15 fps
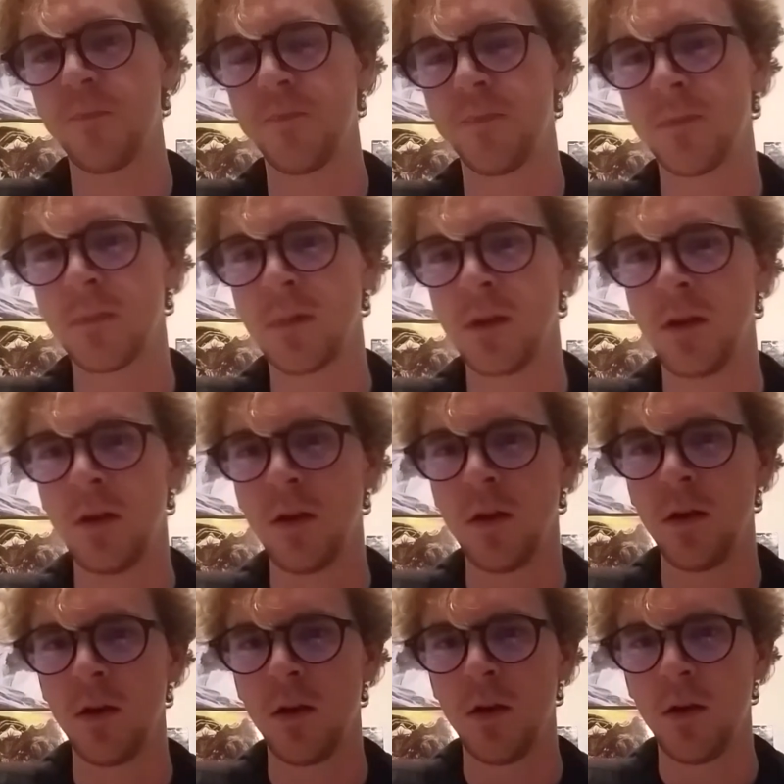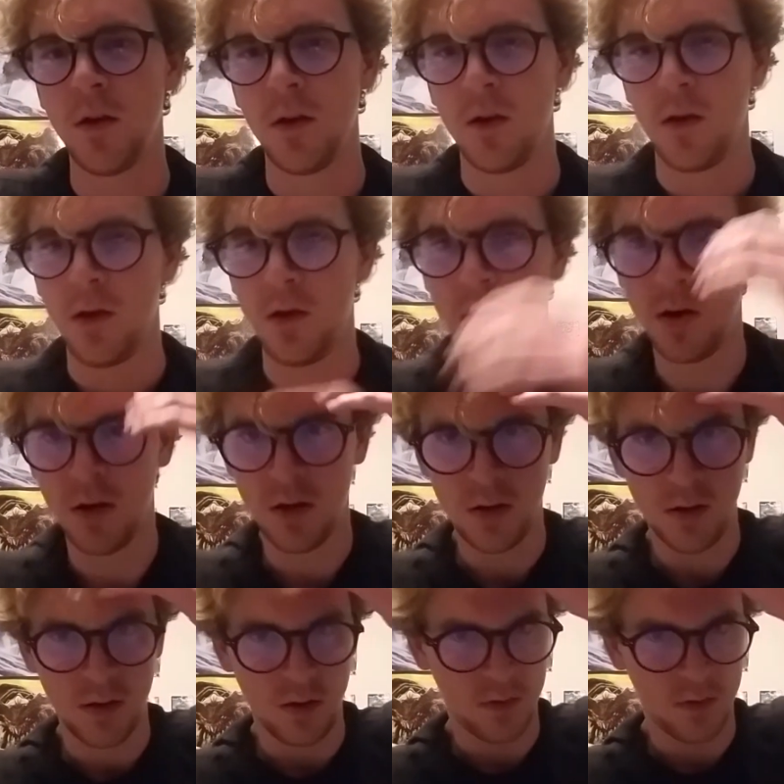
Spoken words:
No one is speaking in this clip.